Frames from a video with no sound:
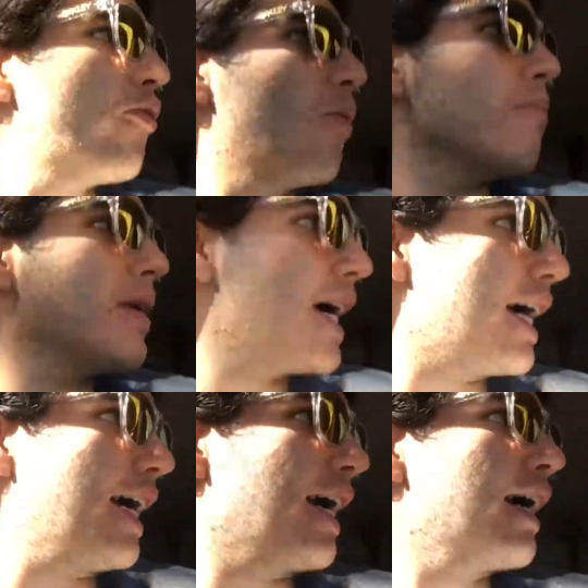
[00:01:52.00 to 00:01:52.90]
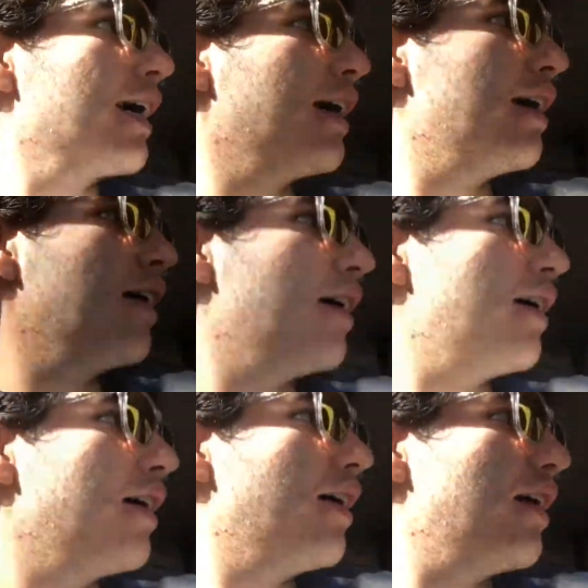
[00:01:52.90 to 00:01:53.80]
for me
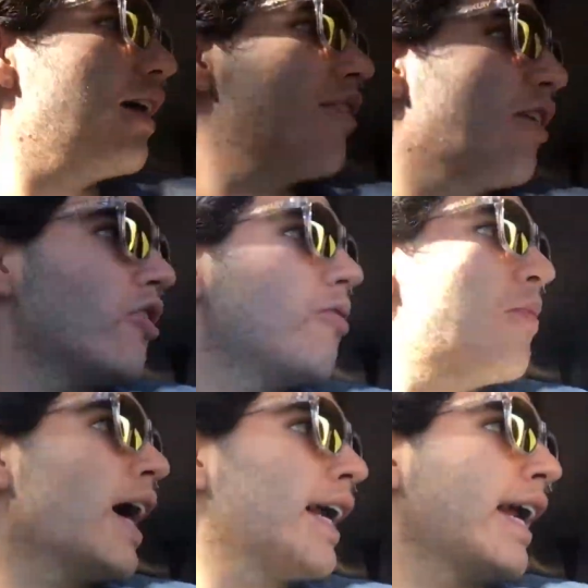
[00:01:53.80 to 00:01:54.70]
is under my